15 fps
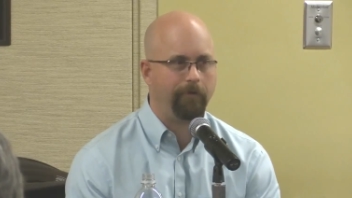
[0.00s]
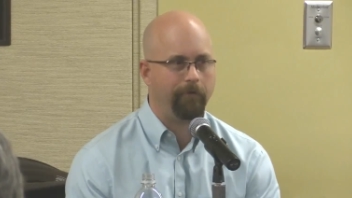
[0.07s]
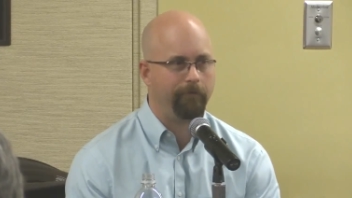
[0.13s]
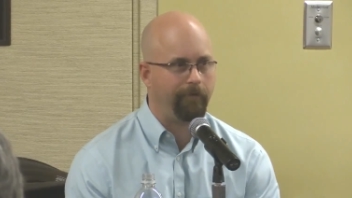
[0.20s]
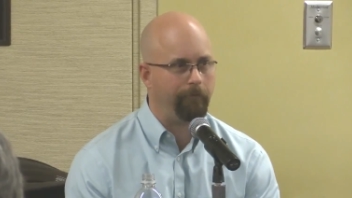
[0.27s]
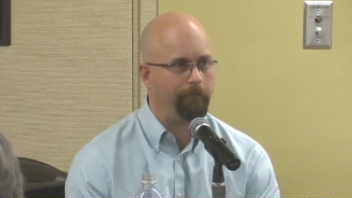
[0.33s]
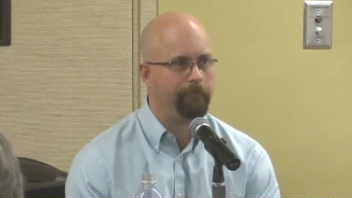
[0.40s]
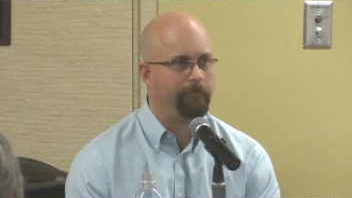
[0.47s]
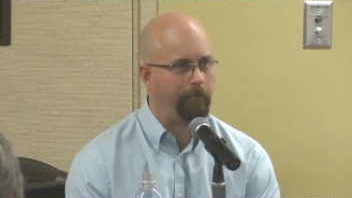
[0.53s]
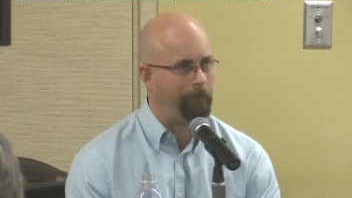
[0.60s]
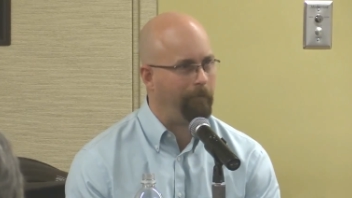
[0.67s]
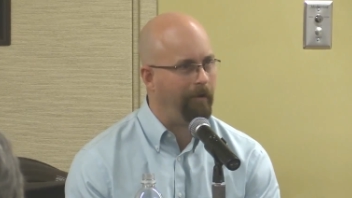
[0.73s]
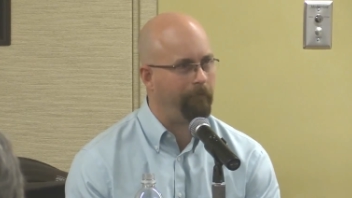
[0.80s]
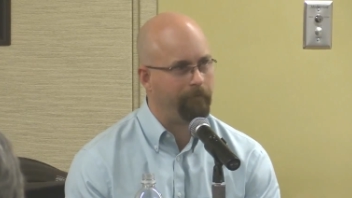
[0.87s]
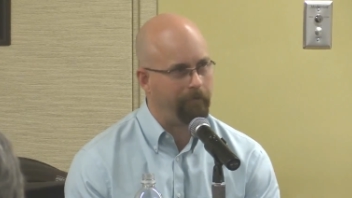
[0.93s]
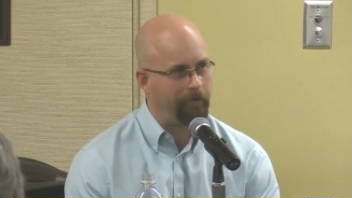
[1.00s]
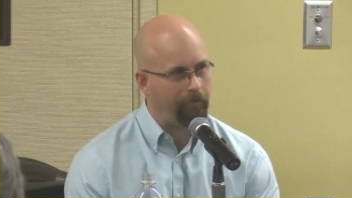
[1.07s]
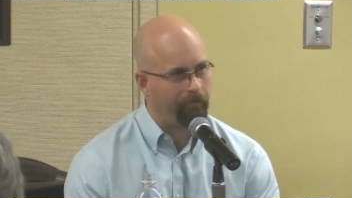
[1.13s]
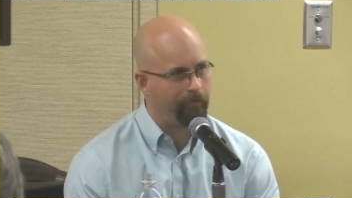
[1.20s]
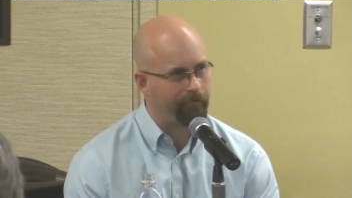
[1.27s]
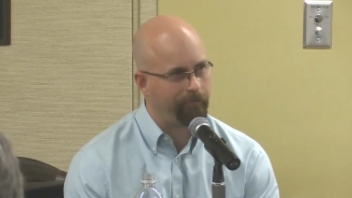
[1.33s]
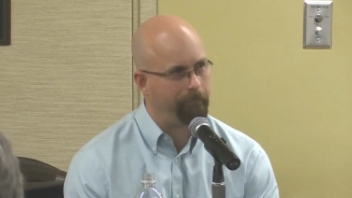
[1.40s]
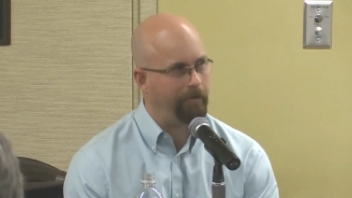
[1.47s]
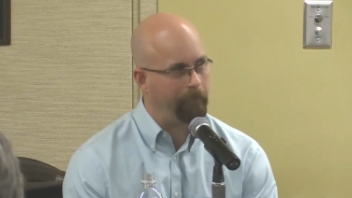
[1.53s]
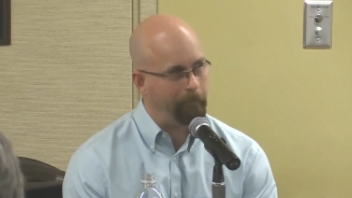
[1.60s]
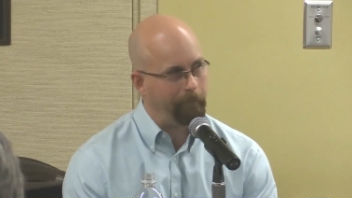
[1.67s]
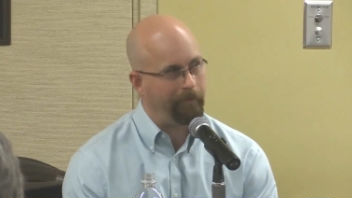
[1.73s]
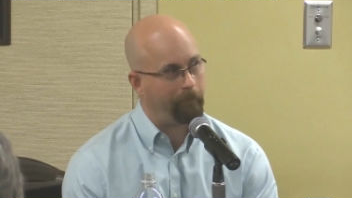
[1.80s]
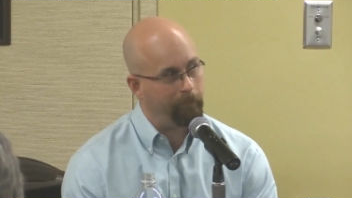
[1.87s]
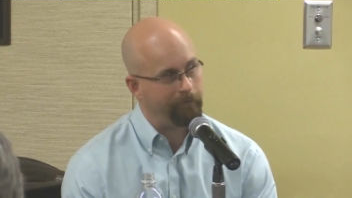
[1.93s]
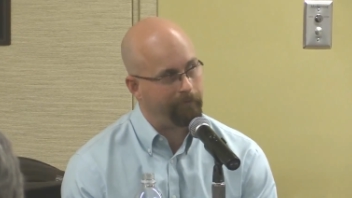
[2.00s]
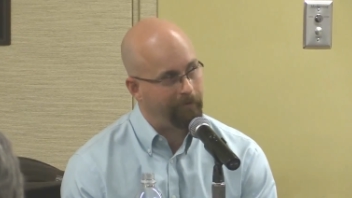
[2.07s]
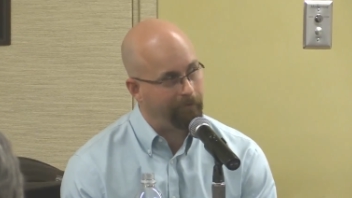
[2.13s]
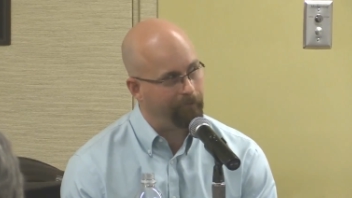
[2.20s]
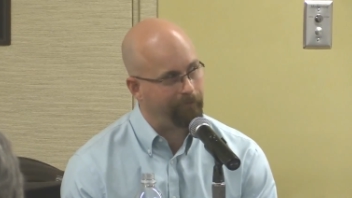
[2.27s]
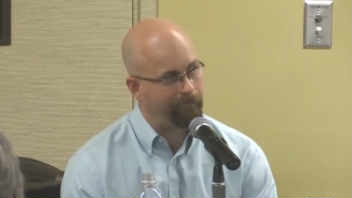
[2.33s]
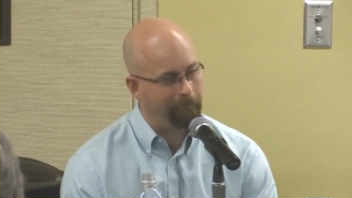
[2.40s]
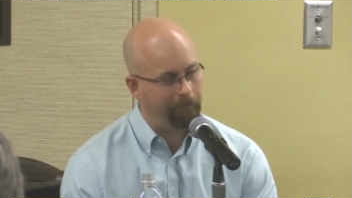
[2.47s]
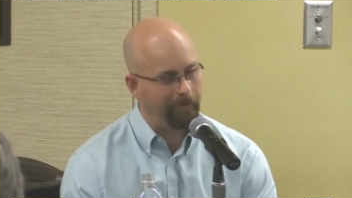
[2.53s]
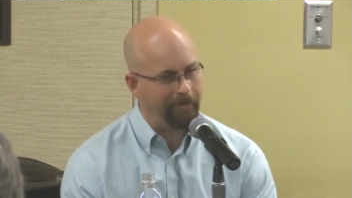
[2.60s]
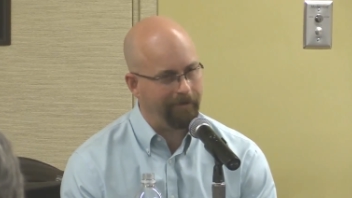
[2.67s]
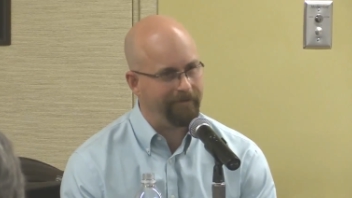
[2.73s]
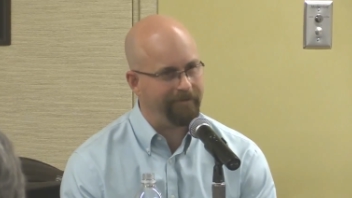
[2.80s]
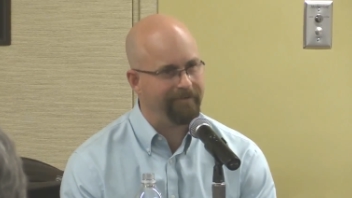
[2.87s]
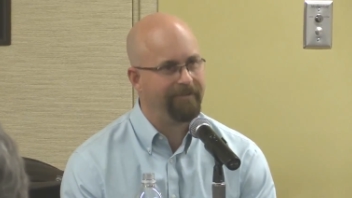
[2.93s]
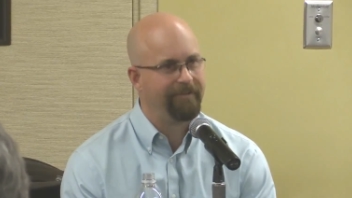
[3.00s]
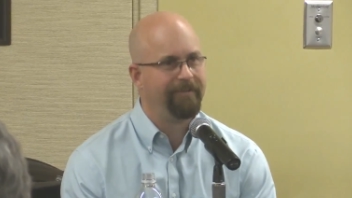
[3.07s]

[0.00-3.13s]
you know they they might really hurt somebody, but they wouldn't kill somebody.